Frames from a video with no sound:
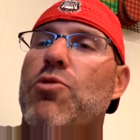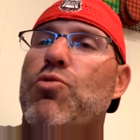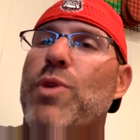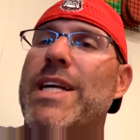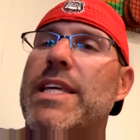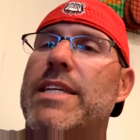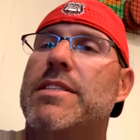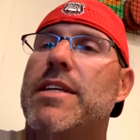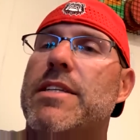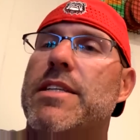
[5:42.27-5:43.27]
really
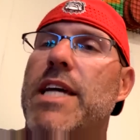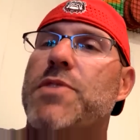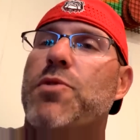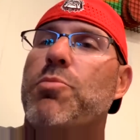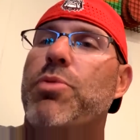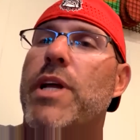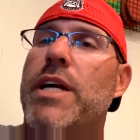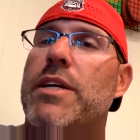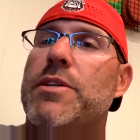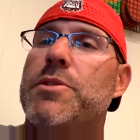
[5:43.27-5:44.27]
successful
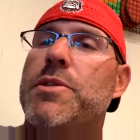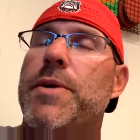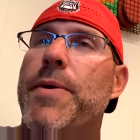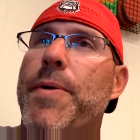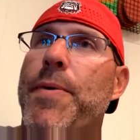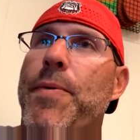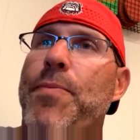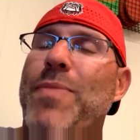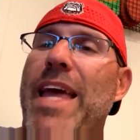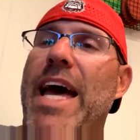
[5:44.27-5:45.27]
players
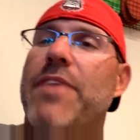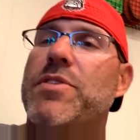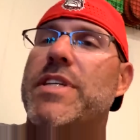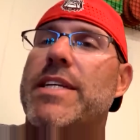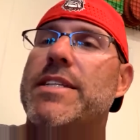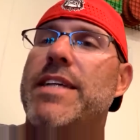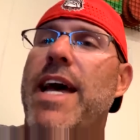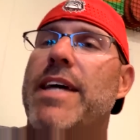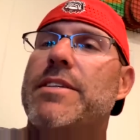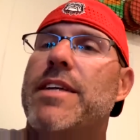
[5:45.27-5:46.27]
have
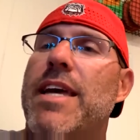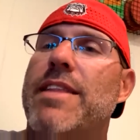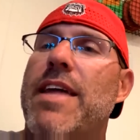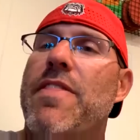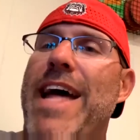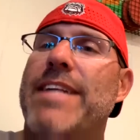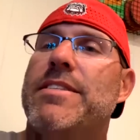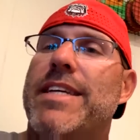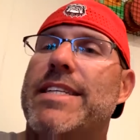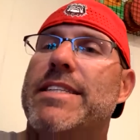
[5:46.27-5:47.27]
success, and then that
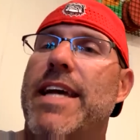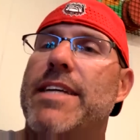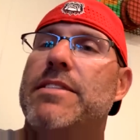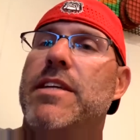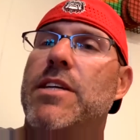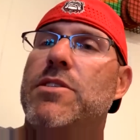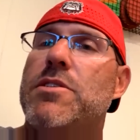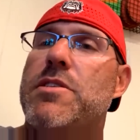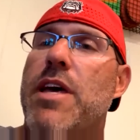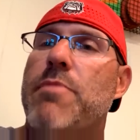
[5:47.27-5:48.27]
success
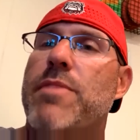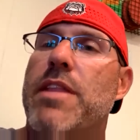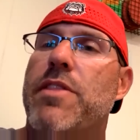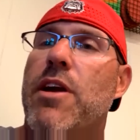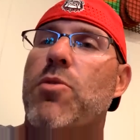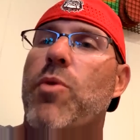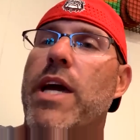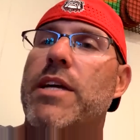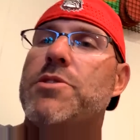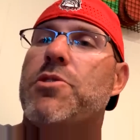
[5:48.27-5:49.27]
teaches them that their
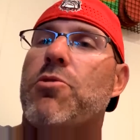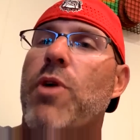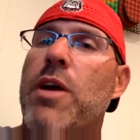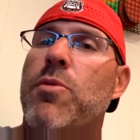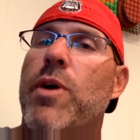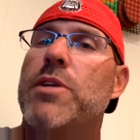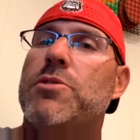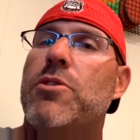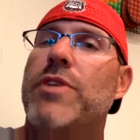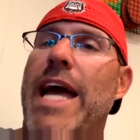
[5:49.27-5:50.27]
way is the right way.
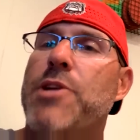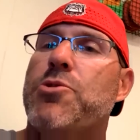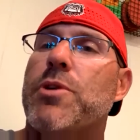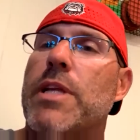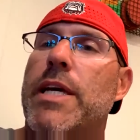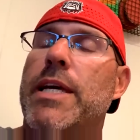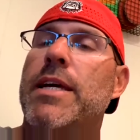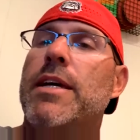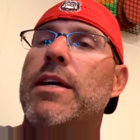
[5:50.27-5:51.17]
So naturally,